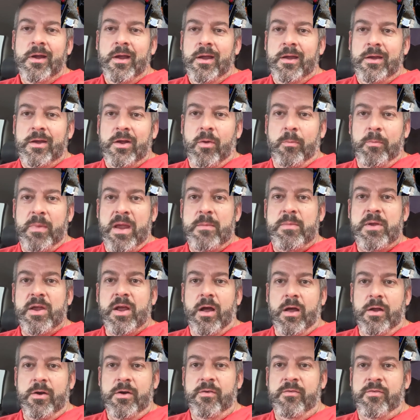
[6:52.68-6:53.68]
maybe
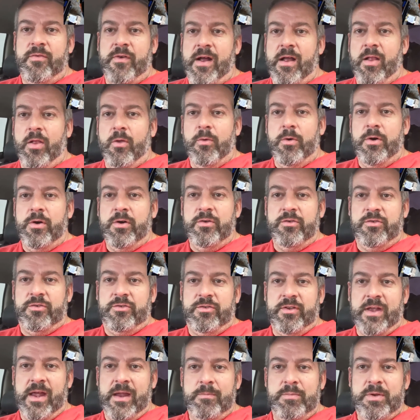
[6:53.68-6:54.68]
100
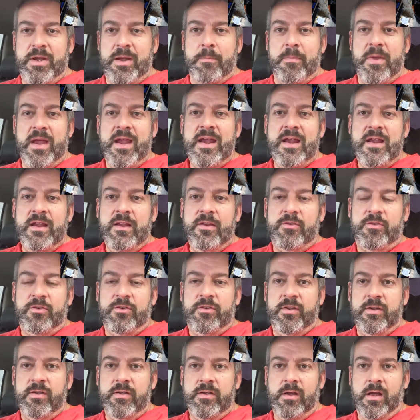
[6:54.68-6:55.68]
followers, I'd be
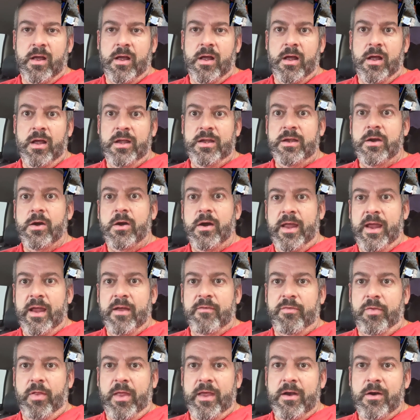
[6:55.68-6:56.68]
amazed. A year and a
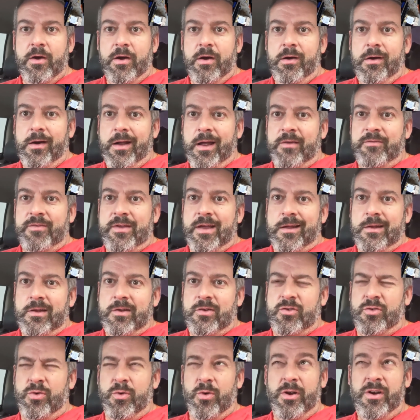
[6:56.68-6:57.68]
half later, I've
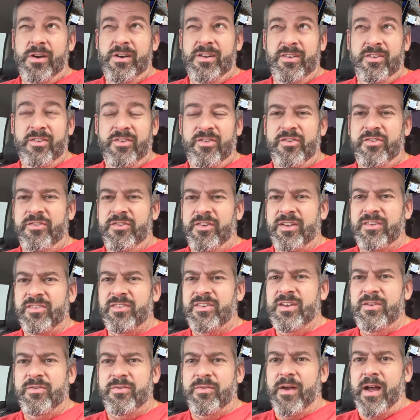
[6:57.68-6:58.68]
got
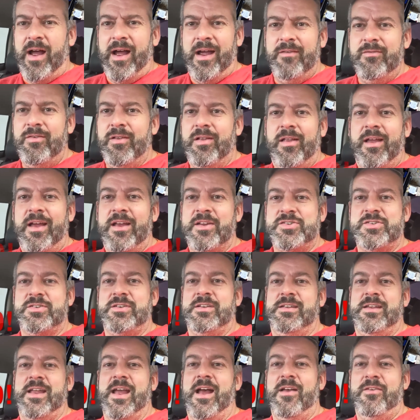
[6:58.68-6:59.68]
265 at last
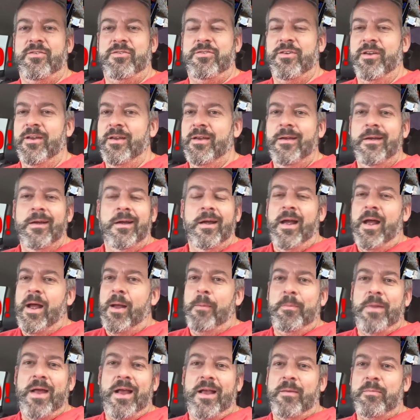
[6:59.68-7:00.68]
guess.
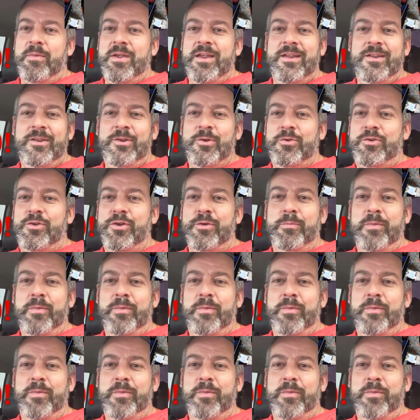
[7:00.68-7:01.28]
I'm not going to be a YouTube